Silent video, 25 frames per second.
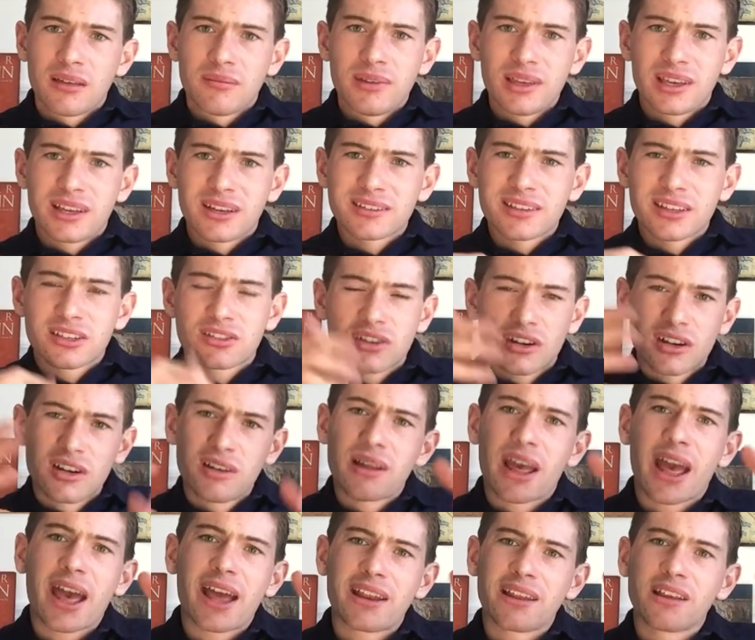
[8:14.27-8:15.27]
because I
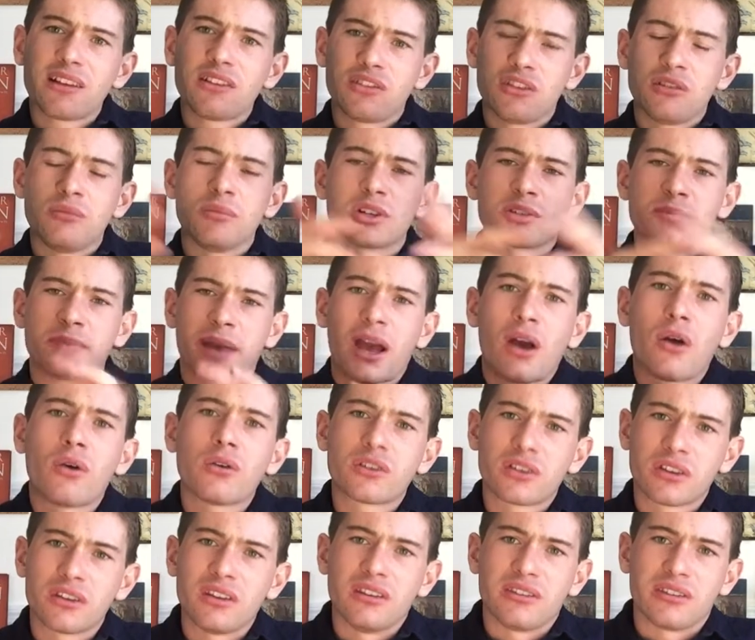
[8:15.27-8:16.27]
started adding too much
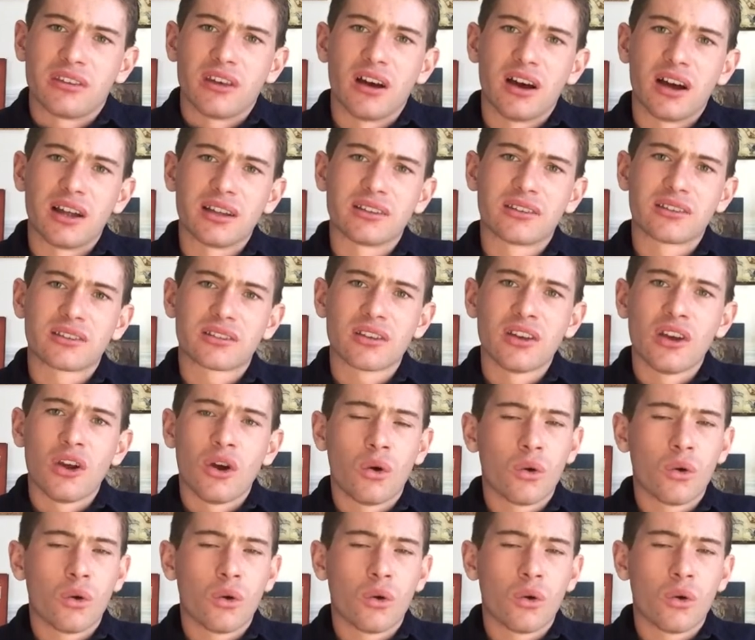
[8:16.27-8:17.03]
power to these gods.